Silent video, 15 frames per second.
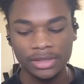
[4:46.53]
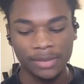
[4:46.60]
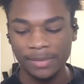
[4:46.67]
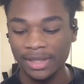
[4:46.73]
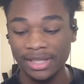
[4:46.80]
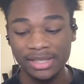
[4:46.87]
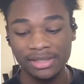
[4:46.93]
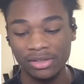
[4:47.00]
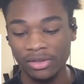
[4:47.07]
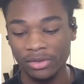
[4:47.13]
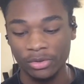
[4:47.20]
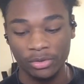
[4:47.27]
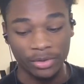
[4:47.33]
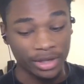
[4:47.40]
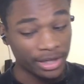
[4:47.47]
Man, this song
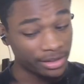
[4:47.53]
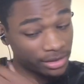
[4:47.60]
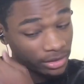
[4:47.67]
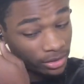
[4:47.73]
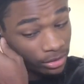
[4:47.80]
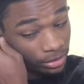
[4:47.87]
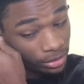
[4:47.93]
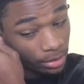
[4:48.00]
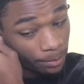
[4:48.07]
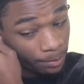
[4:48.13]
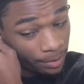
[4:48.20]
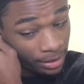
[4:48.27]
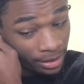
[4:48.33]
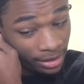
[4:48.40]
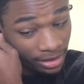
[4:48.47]
go crazy though. The
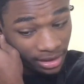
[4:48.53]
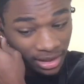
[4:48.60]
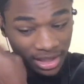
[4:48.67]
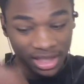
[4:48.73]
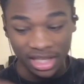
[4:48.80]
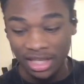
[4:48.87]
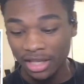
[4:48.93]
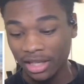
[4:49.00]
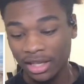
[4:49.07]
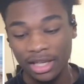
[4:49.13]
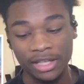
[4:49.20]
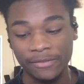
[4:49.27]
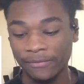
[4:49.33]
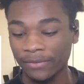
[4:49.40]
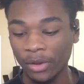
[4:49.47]
beat,
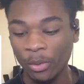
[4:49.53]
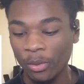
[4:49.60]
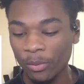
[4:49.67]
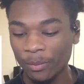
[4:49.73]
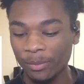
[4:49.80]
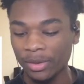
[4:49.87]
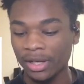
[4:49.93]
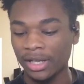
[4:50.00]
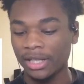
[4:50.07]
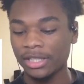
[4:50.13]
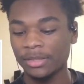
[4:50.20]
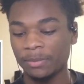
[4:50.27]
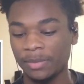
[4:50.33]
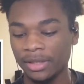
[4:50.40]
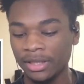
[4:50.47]
his flow, bro,
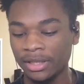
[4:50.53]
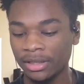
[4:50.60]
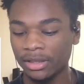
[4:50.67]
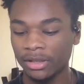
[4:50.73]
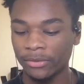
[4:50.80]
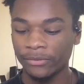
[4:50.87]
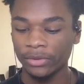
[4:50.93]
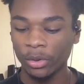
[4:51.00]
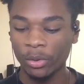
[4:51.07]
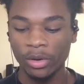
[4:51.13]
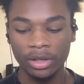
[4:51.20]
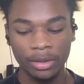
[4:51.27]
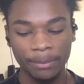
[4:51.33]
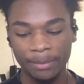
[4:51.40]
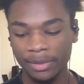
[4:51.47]
his beat, the flow on
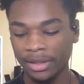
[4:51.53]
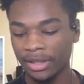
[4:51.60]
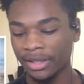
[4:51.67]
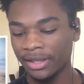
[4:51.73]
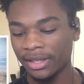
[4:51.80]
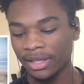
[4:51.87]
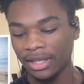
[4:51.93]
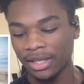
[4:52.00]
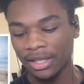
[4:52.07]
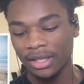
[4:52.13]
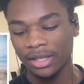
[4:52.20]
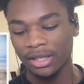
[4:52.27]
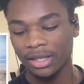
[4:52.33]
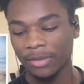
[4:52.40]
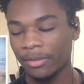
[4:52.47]
the beat,
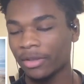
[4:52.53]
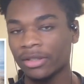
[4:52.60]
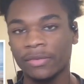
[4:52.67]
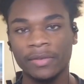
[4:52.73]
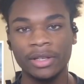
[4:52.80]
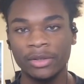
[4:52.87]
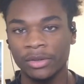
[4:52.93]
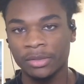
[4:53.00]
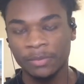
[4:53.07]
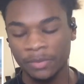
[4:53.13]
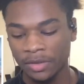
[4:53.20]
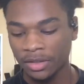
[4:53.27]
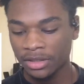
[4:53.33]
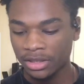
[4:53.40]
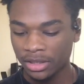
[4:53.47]
the music video is
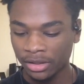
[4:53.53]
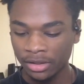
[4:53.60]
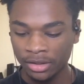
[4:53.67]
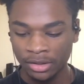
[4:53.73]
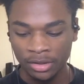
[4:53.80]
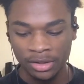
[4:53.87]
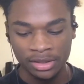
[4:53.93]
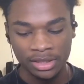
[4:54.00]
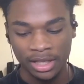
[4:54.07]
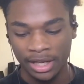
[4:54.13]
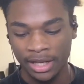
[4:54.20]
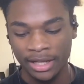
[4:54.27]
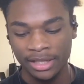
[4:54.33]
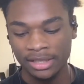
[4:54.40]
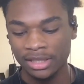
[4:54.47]
pretty chill. It's
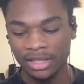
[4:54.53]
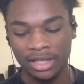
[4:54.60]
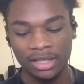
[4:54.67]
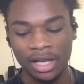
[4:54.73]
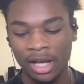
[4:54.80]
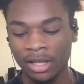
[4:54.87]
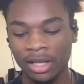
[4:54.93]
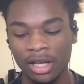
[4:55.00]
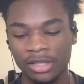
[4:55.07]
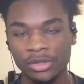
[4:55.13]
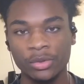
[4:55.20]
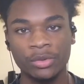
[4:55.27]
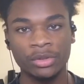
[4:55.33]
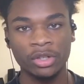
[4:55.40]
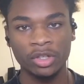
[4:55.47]
like it's not a lot's
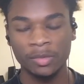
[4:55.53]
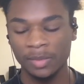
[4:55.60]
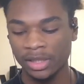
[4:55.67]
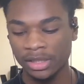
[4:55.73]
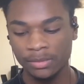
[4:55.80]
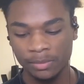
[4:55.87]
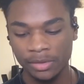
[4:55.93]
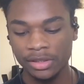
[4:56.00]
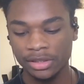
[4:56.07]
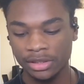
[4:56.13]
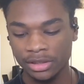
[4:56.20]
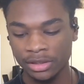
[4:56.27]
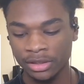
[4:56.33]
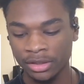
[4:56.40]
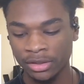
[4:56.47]
going on, but it's pretty
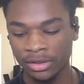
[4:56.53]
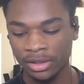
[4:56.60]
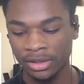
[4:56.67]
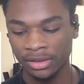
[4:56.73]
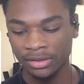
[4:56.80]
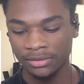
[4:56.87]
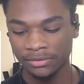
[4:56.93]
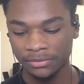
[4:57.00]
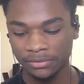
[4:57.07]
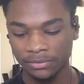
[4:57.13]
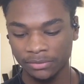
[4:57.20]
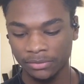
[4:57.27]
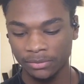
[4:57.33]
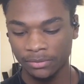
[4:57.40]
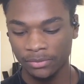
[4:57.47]
chill and
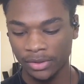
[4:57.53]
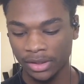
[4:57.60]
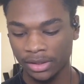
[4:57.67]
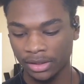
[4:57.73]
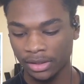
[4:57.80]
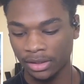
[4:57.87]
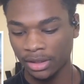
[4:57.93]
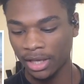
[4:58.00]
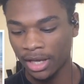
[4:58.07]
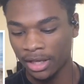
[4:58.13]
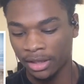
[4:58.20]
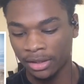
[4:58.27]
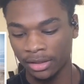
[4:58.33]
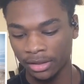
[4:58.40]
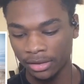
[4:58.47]
fucking
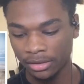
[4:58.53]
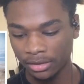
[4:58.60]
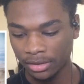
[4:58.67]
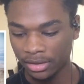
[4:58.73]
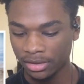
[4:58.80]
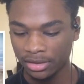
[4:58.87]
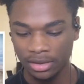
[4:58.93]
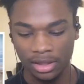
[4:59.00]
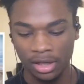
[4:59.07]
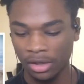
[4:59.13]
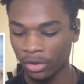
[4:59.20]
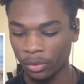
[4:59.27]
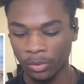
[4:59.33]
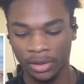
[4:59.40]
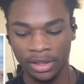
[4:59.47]
they. I don't
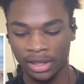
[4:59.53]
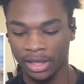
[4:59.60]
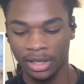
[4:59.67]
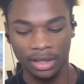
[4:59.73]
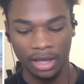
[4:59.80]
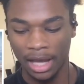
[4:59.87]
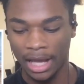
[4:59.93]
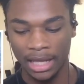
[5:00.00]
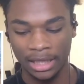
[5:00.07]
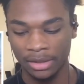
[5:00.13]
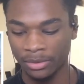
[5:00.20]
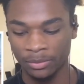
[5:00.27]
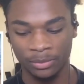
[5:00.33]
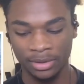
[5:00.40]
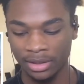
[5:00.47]
know where they at. I,
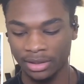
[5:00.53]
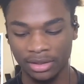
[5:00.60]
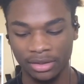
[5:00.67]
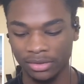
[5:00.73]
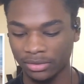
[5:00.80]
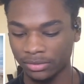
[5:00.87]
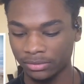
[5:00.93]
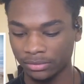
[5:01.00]
really don't.